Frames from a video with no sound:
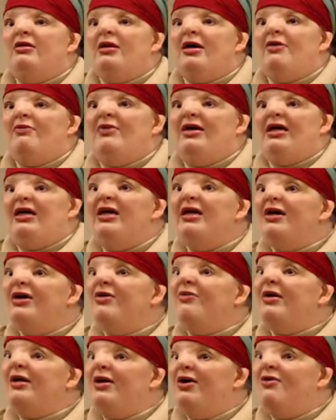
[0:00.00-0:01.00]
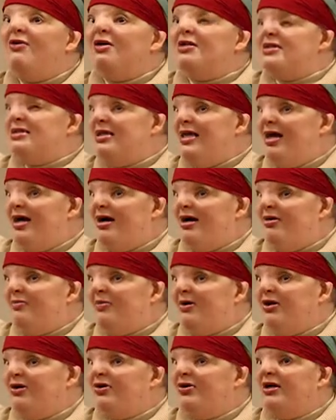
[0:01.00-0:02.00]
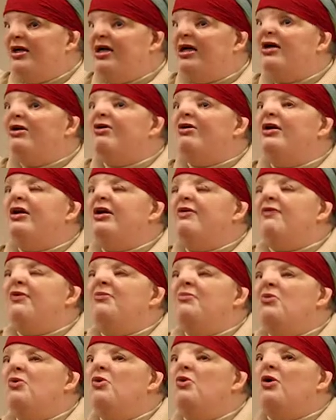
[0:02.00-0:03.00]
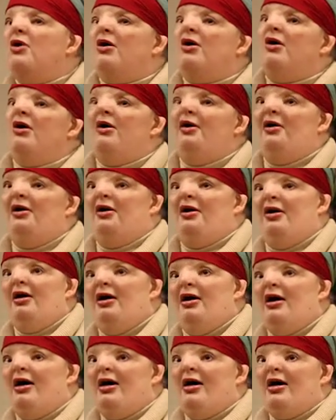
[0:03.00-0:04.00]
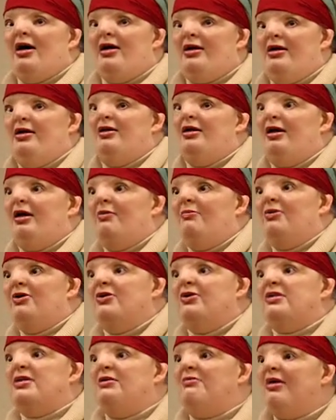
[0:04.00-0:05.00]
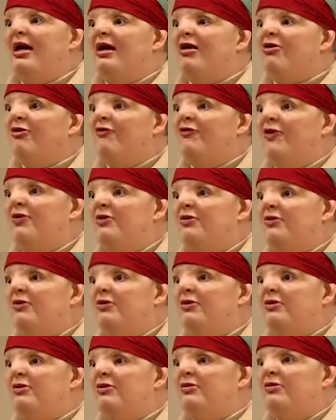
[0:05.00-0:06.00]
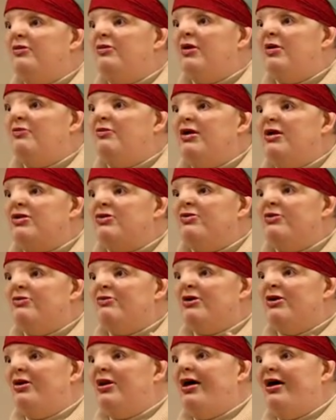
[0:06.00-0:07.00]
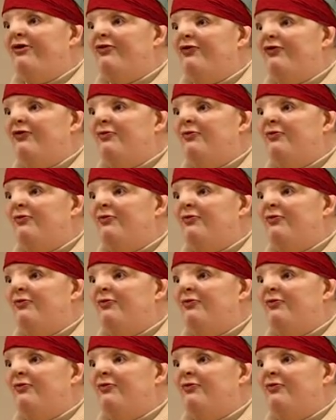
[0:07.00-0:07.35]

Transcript: That we hear, we know it's there, but you're going to hear it even more on a built-in microphone than we do in real life.